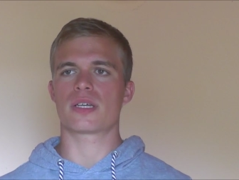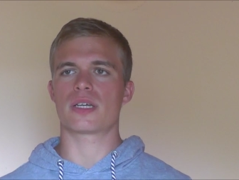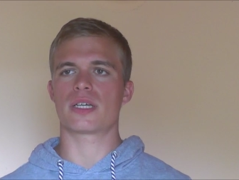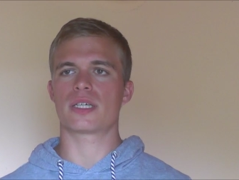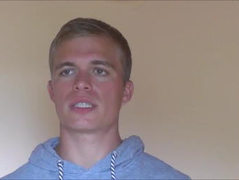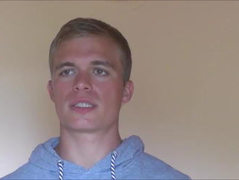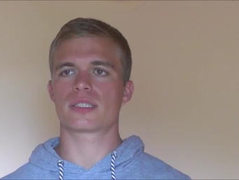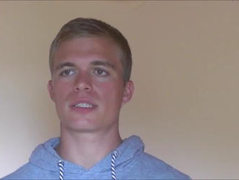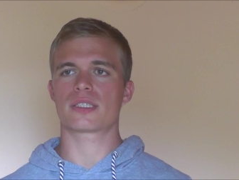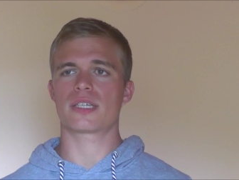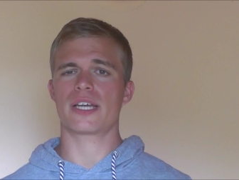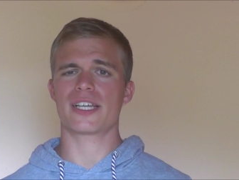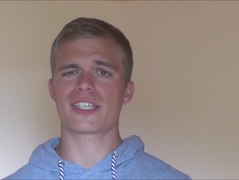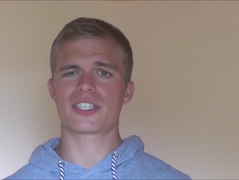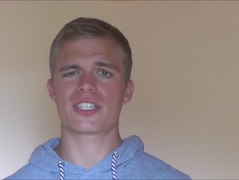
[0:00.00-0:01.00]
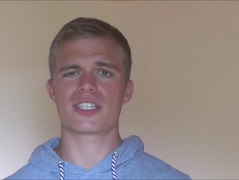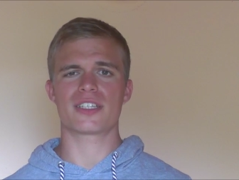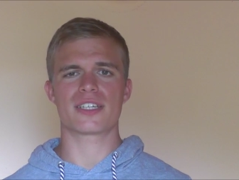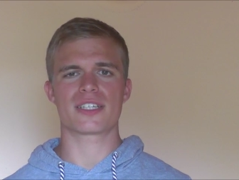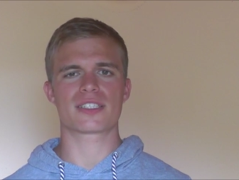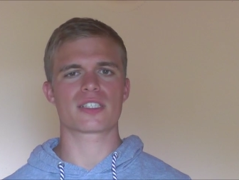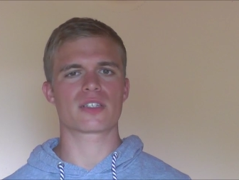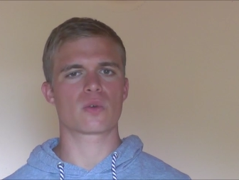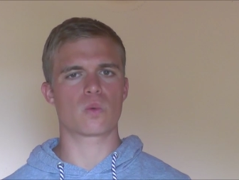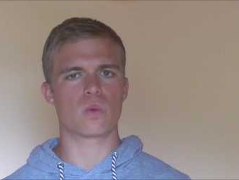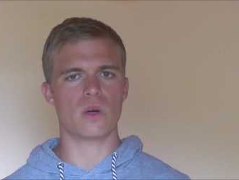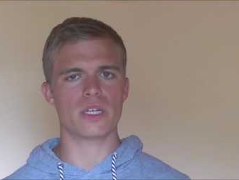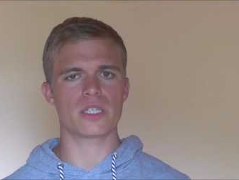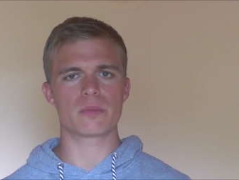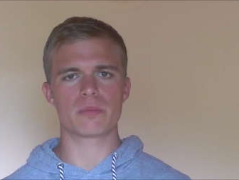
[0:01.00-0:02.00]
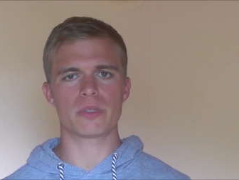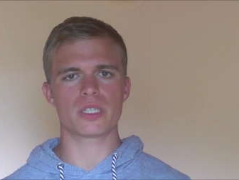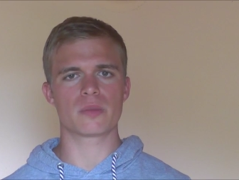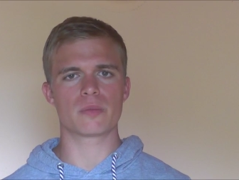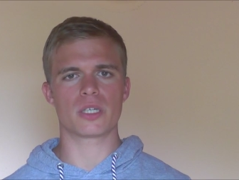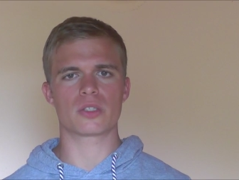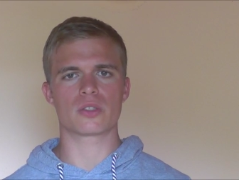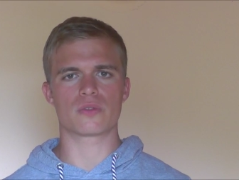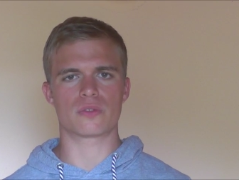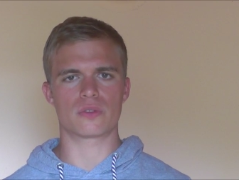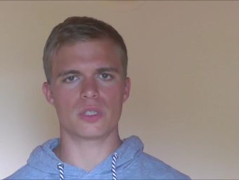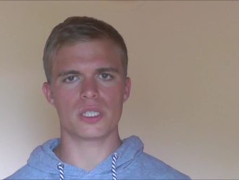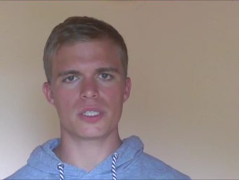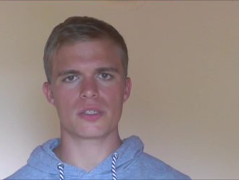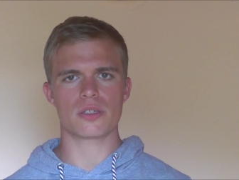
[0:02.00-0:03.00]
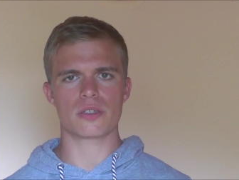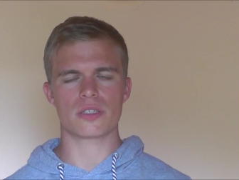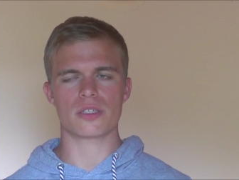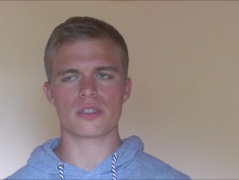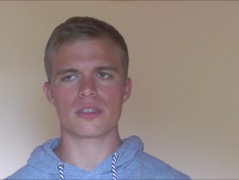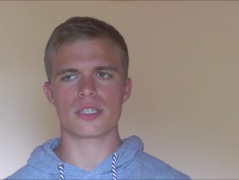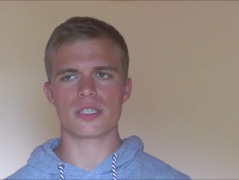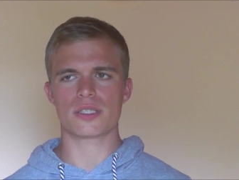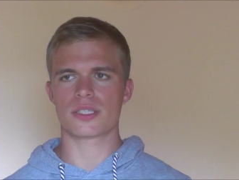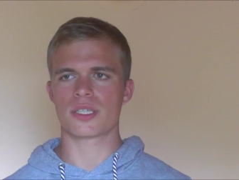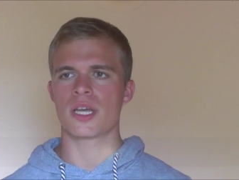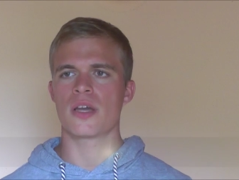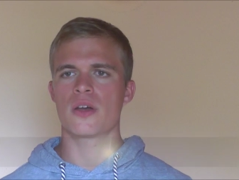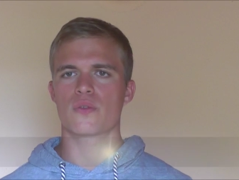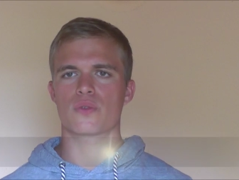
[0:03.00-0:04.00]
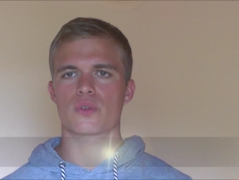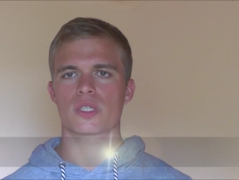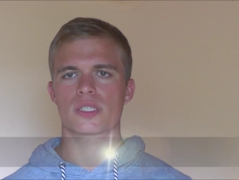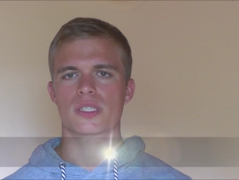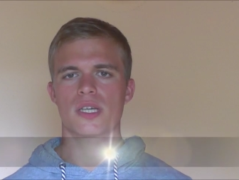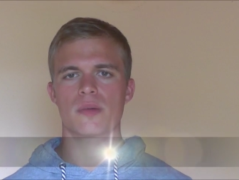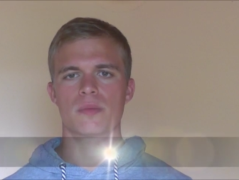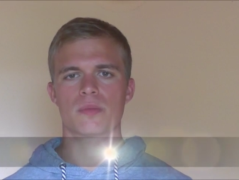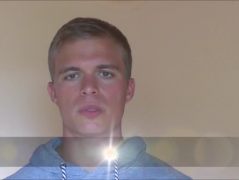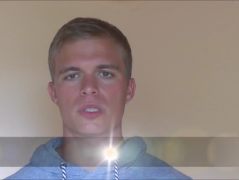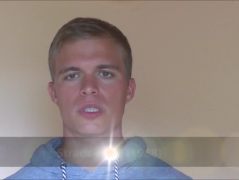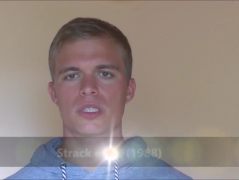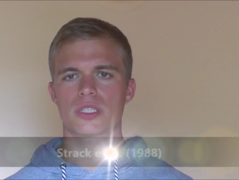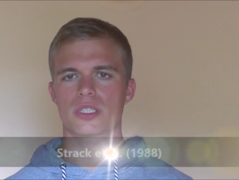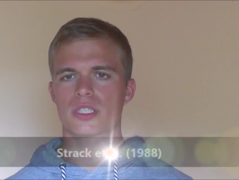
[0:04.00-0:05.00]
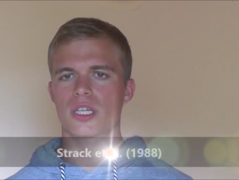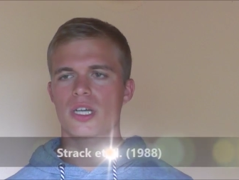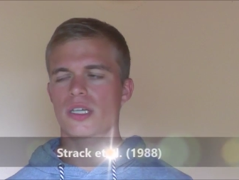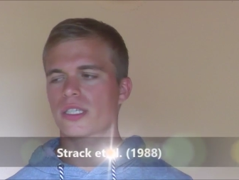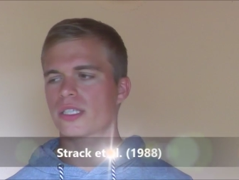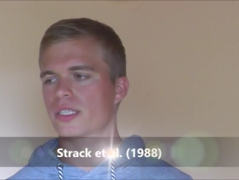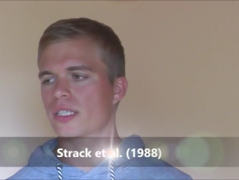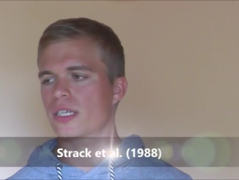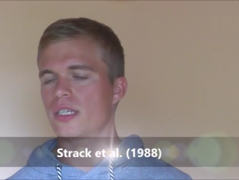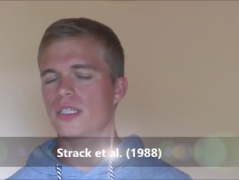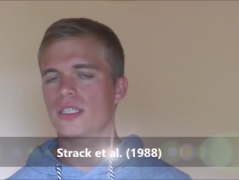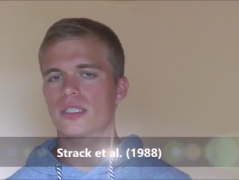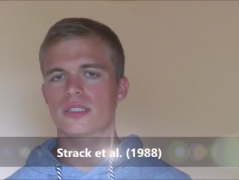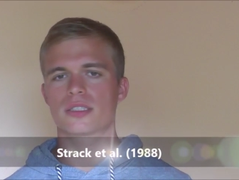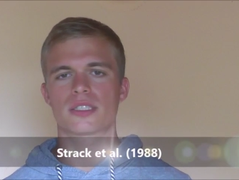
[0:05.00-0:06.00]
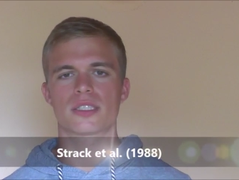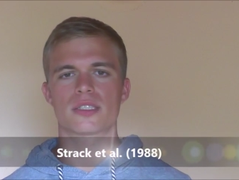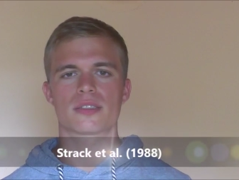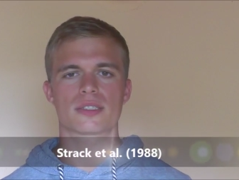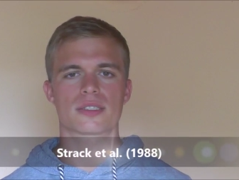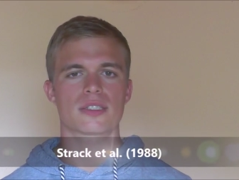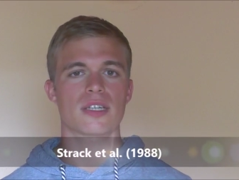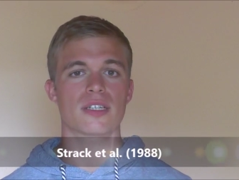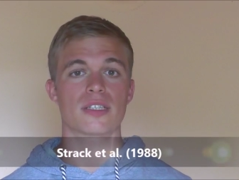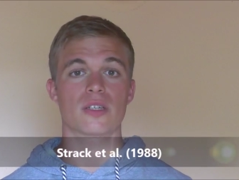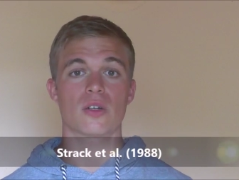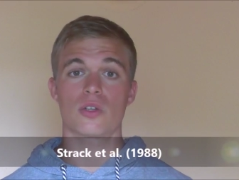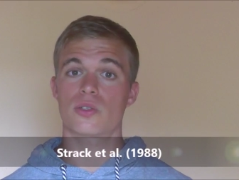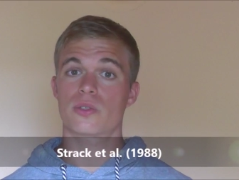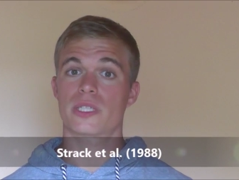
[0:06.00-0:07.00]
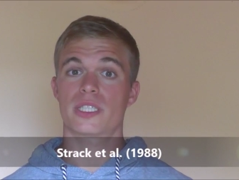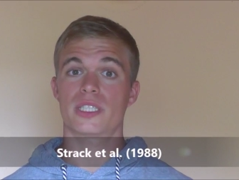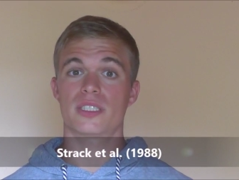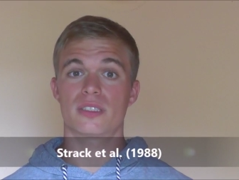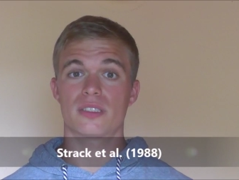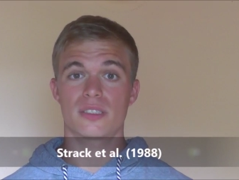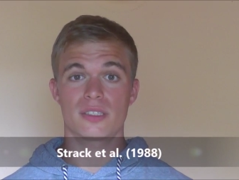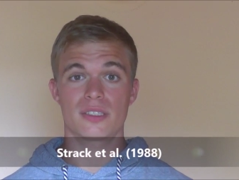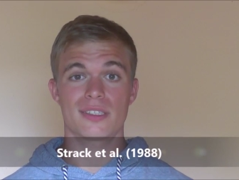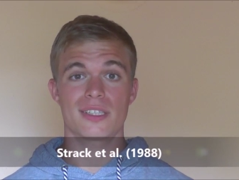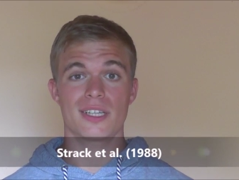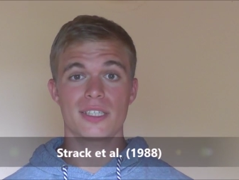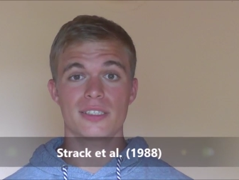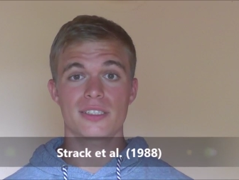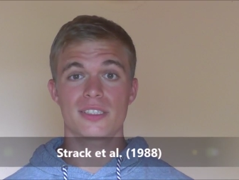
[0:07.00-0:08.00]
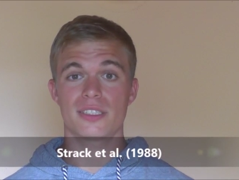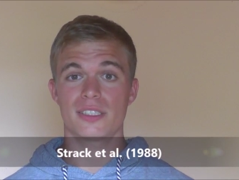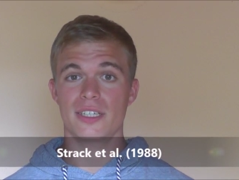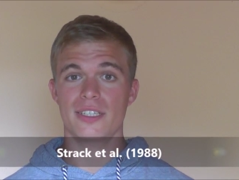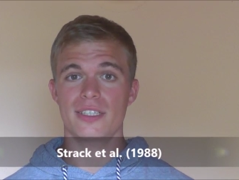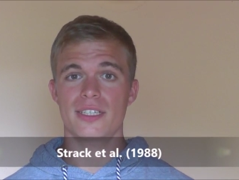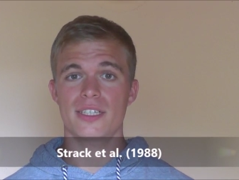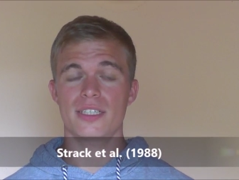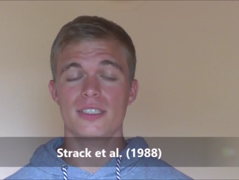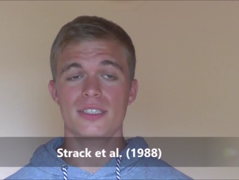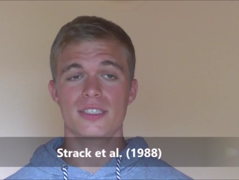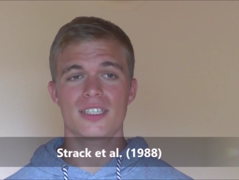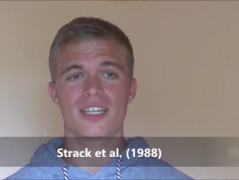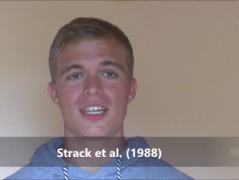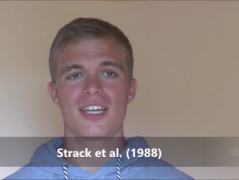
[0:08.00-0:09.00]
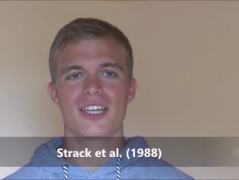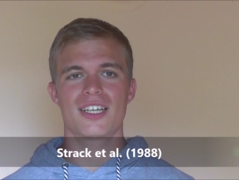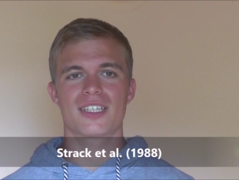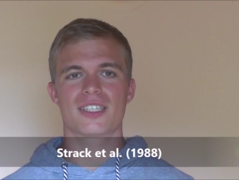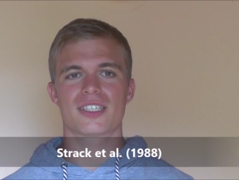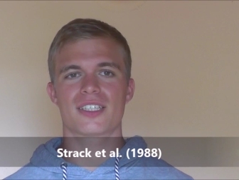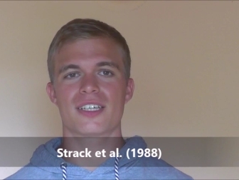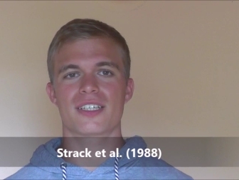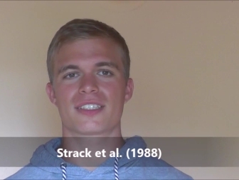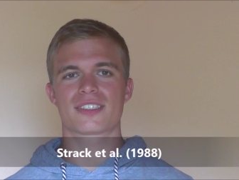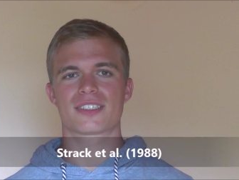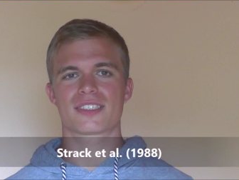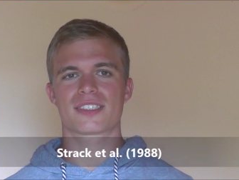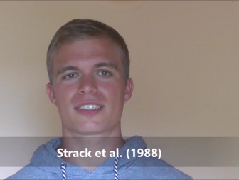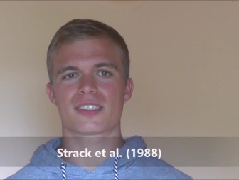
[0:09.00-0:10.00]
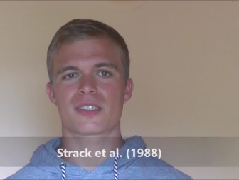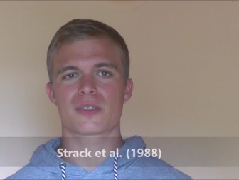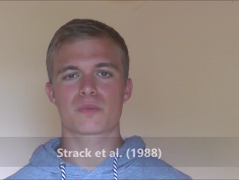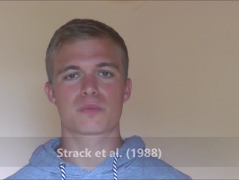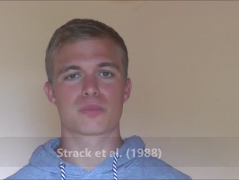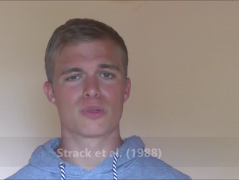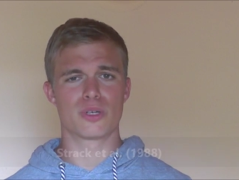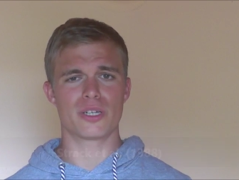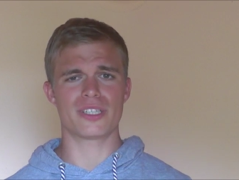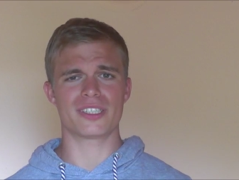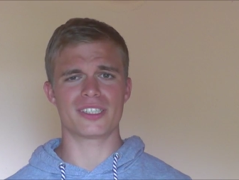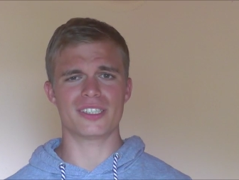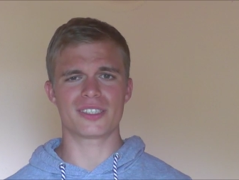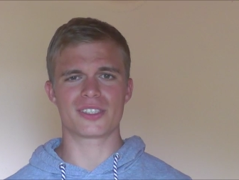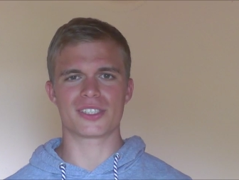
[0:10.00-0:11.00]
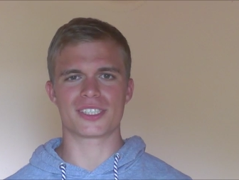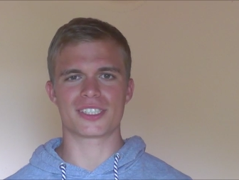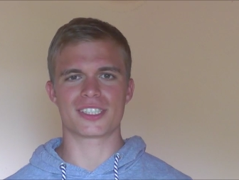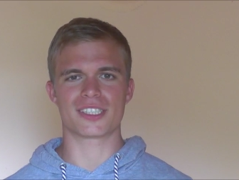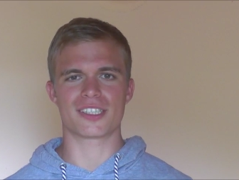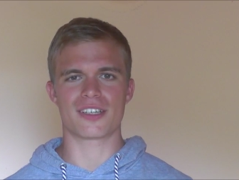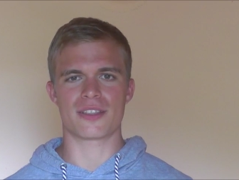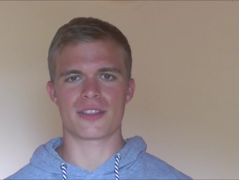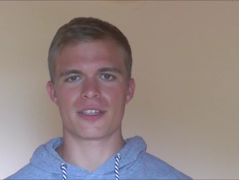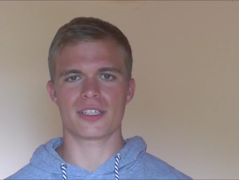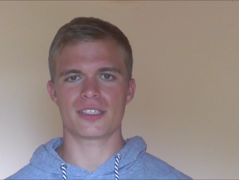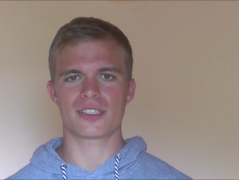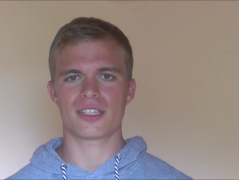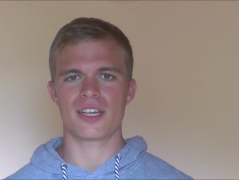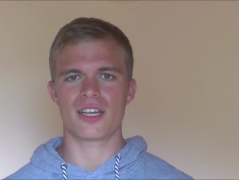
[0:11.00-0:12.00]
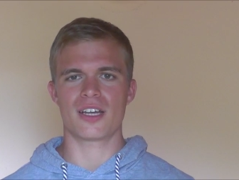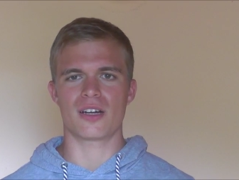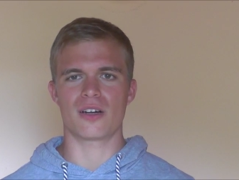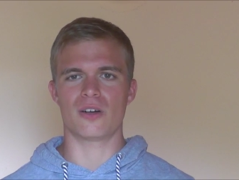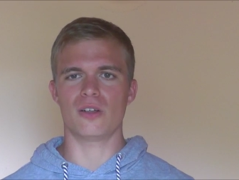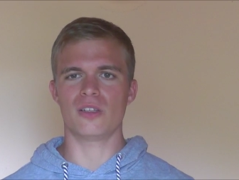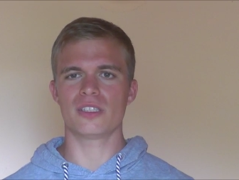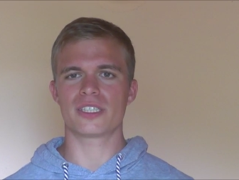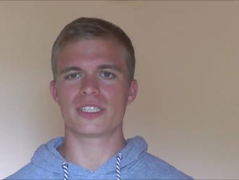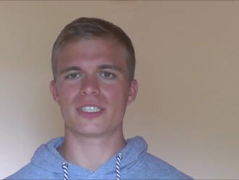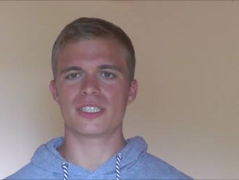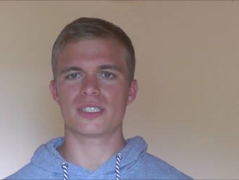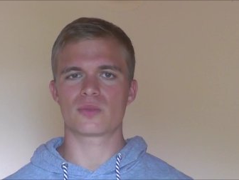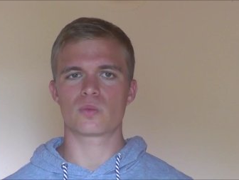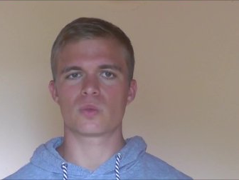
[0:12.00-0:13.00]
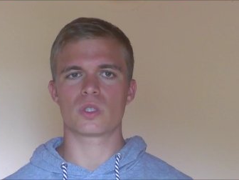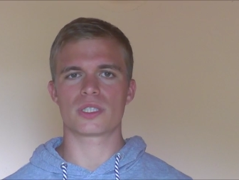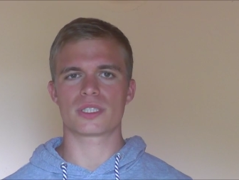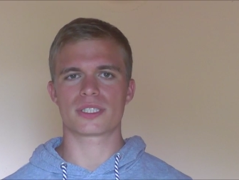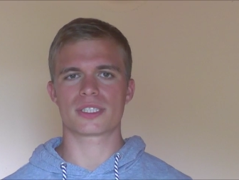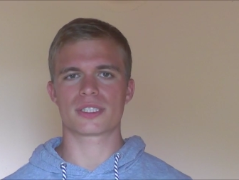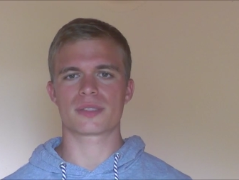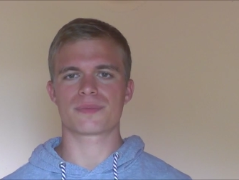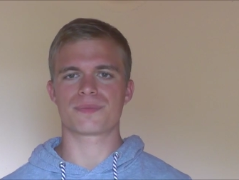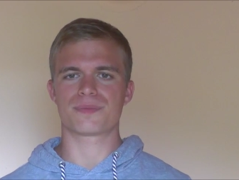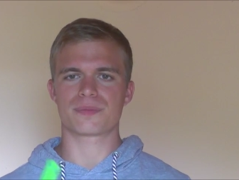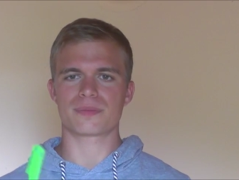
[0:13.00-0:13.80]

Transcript: And actually there's quite a big amount of research on this. For example, Strack et al. did a study already in 1988 that's pretty interesting, I think. All they did was